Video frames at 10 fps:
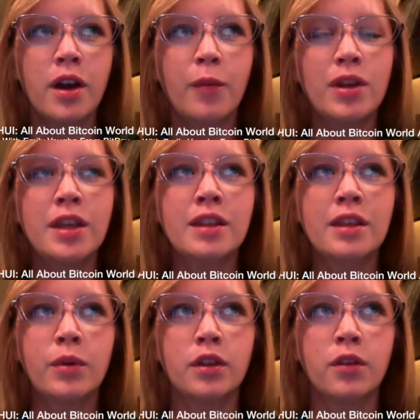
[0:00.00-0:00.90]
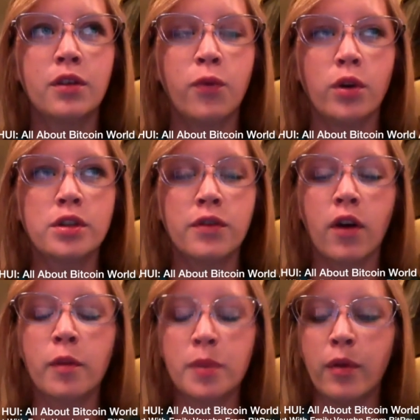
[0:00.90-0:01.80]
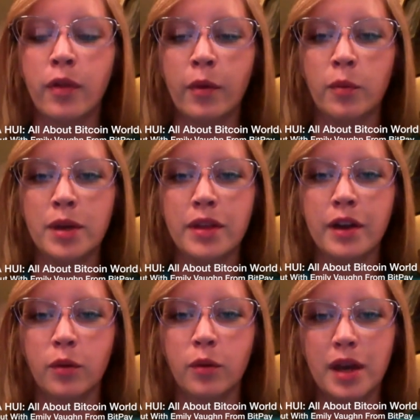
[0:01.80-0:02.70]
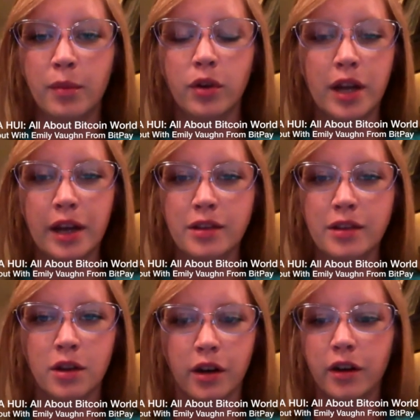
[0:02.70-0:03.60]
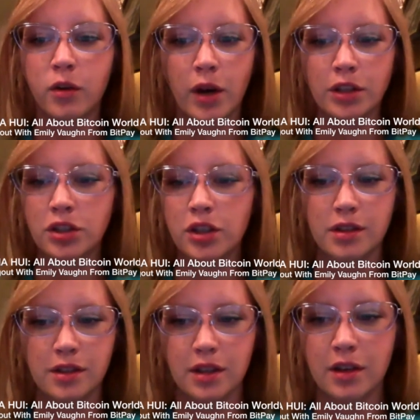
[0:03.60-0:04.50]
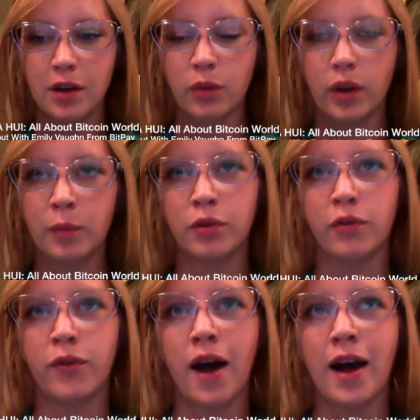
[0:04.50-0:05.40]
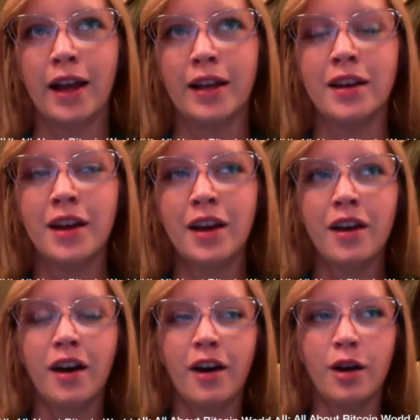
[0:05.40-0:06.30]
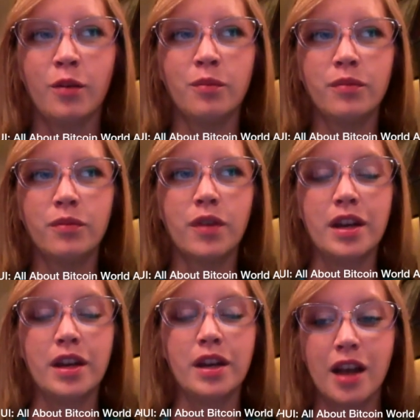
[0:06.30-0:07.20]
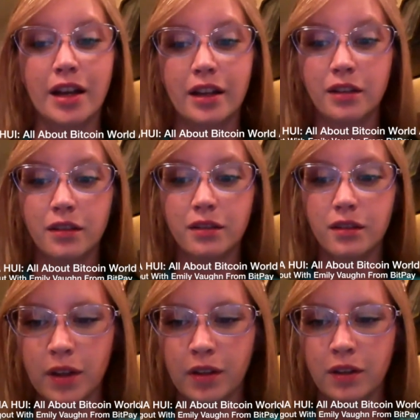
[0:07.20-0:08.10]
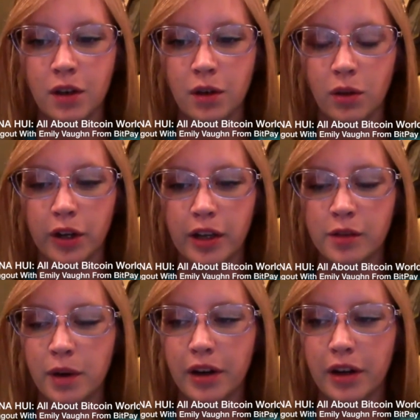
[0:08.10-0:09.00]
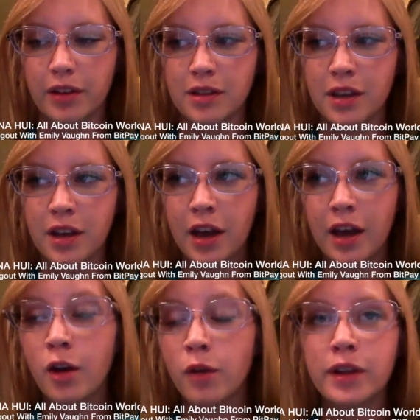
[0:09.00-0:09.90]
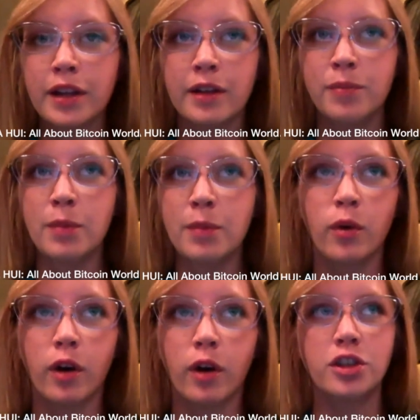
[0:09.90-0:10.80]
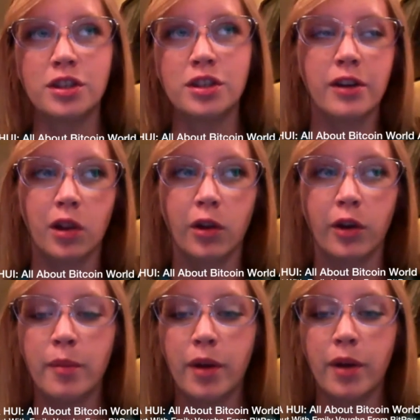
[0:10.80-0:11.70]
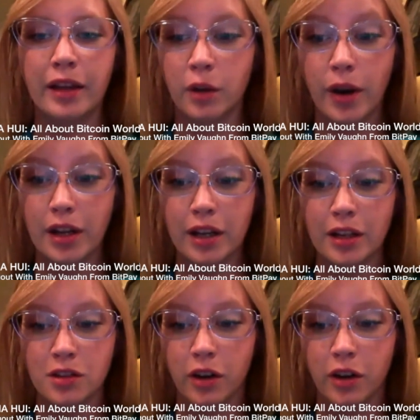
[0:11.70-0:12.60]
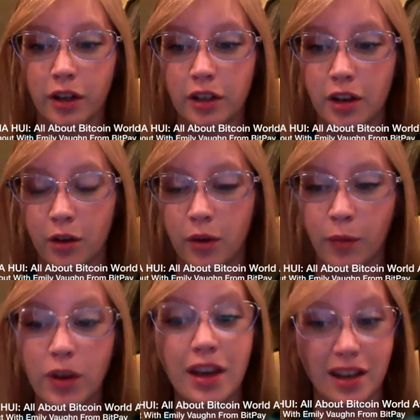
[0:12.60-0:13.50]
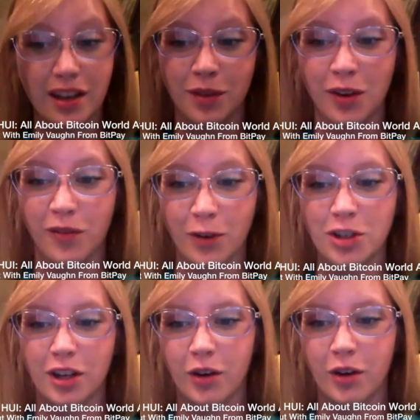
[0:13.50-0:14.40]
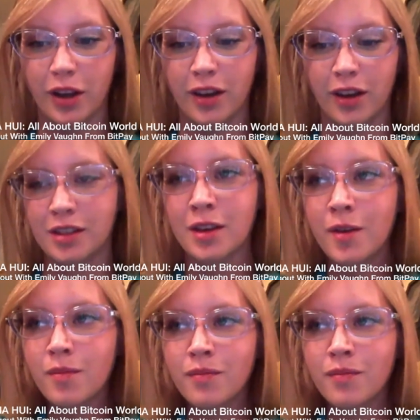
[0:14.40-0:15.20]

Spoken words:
we think that with the force of all the people that will be there, we'll be able to answer questions and really provide an exciting, learning experience. And hopefully people aren't just there to learn, but like they're ready to get started, and we can get some conversion going, because,